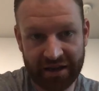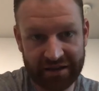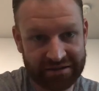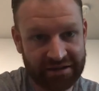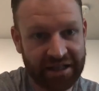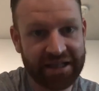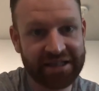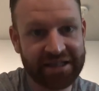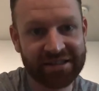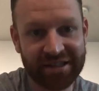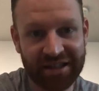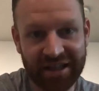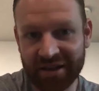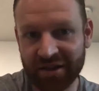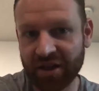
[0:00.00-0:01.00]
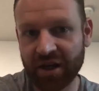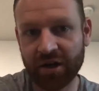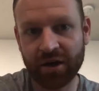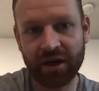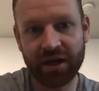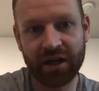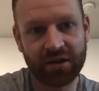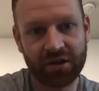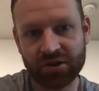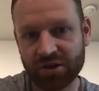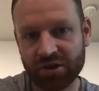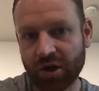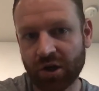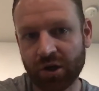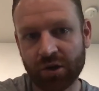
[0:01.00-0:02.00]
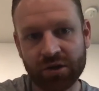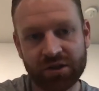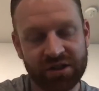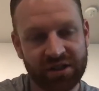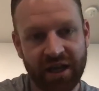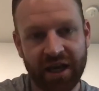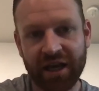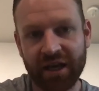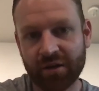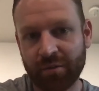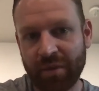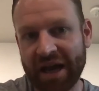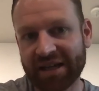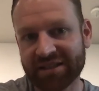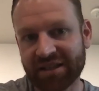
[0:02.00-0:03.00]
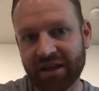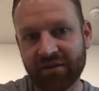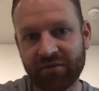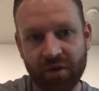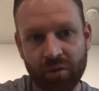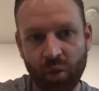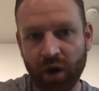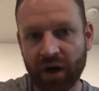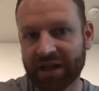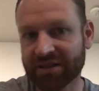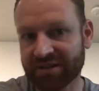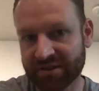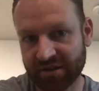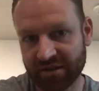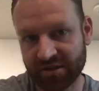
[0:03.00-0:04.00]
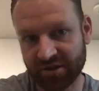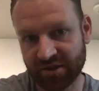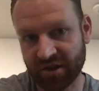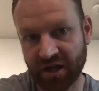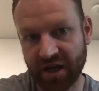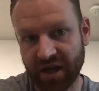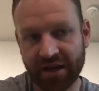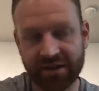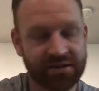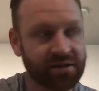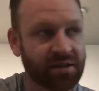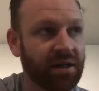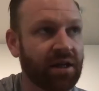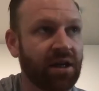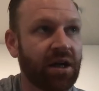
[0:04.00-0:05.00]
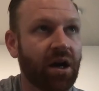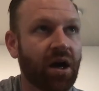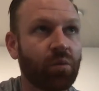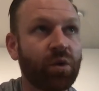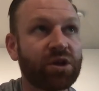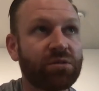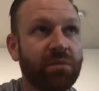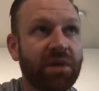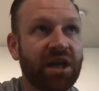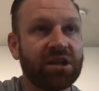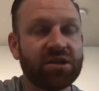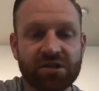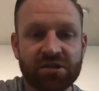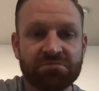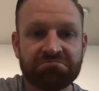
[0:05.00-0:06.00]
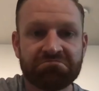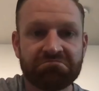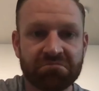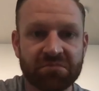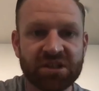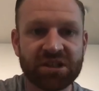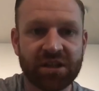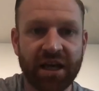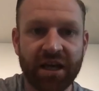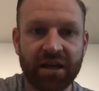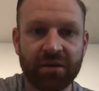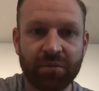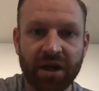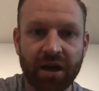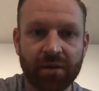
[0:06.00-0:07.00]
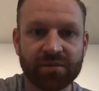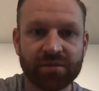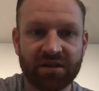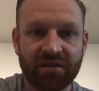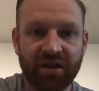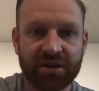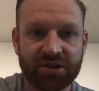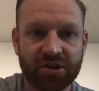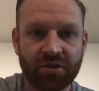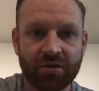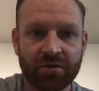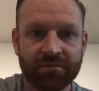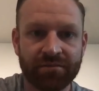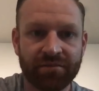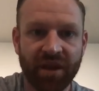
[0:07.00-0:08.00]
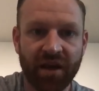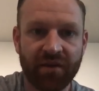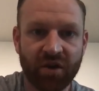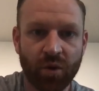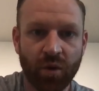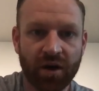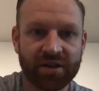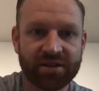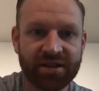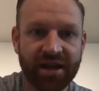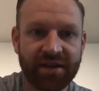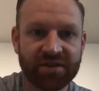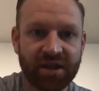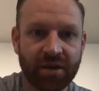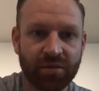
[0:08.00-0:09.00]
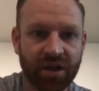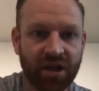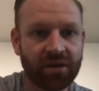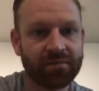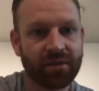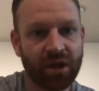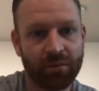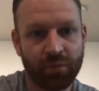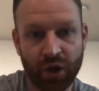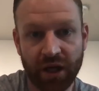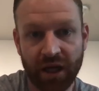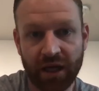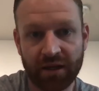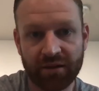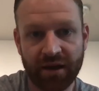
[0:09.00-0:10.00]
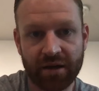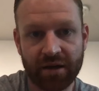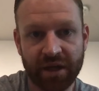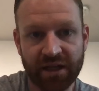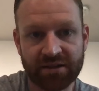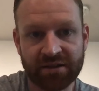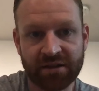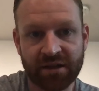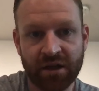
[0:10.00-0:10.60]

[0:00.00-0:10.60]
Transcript: least in theory, there's no state passing from one instance to the next, which means state becomes intentional. If you want to save something, you put it in a database.